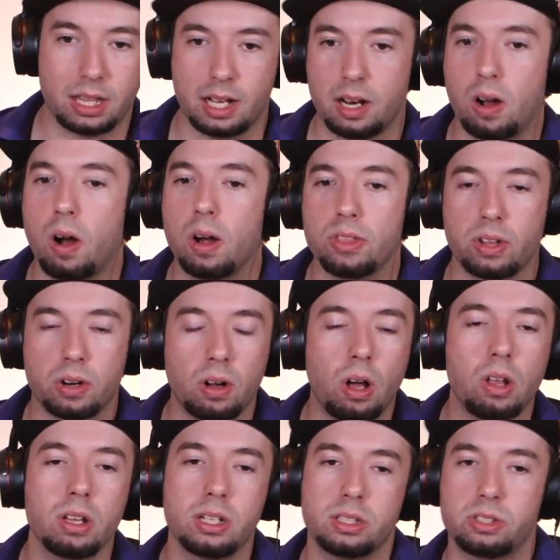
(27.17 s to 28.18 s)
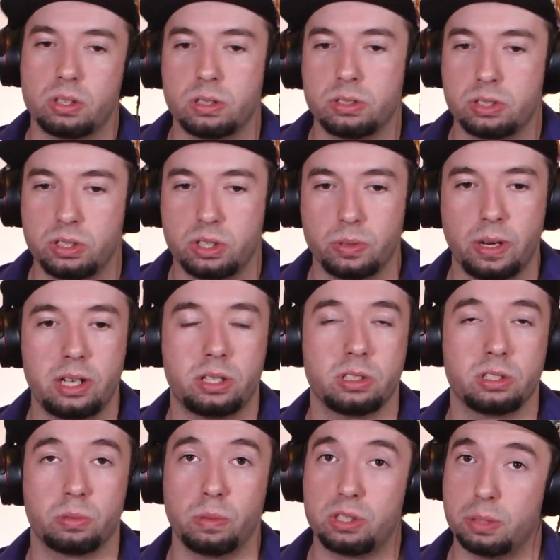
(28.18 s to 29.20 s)
They're all in certain
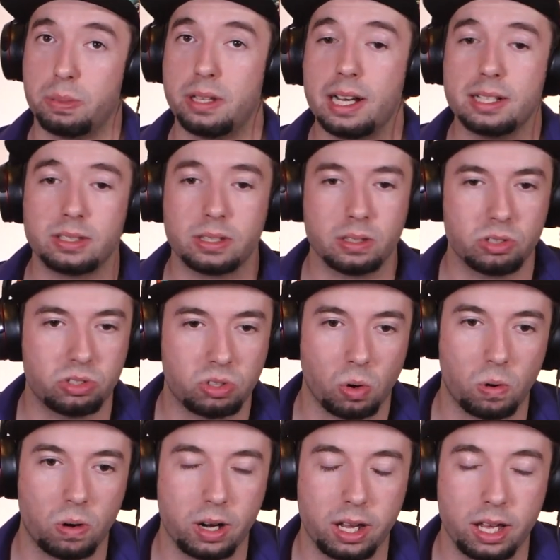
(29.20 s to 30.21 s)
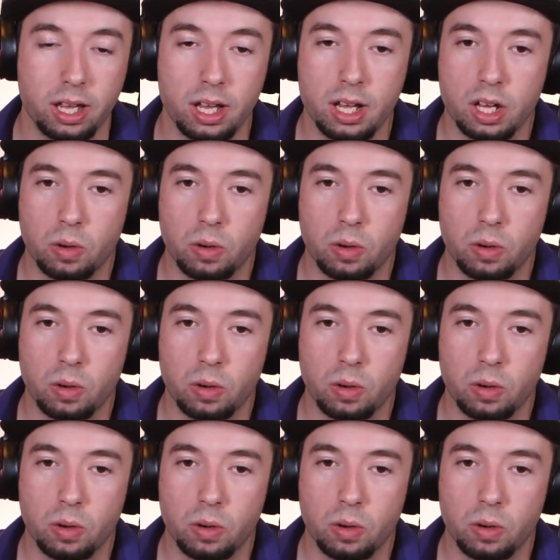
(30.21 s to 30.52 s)
situations, which applies to the story,